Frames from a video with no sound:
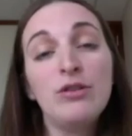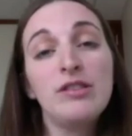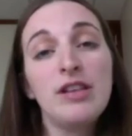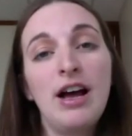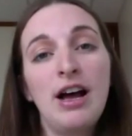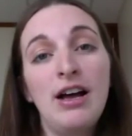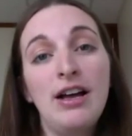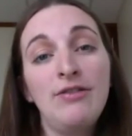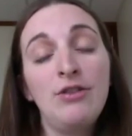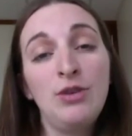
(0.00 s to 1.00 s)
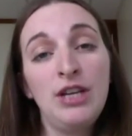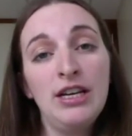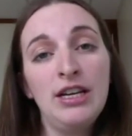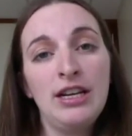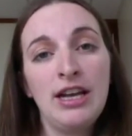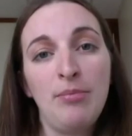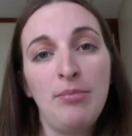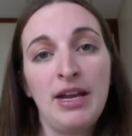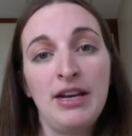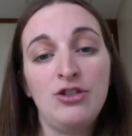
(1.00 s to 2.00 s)
folks, if you need any
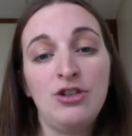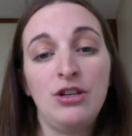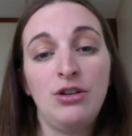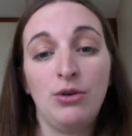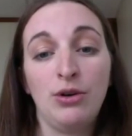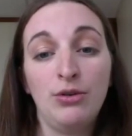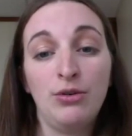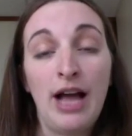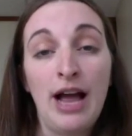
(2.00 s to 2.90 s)
help managing your Google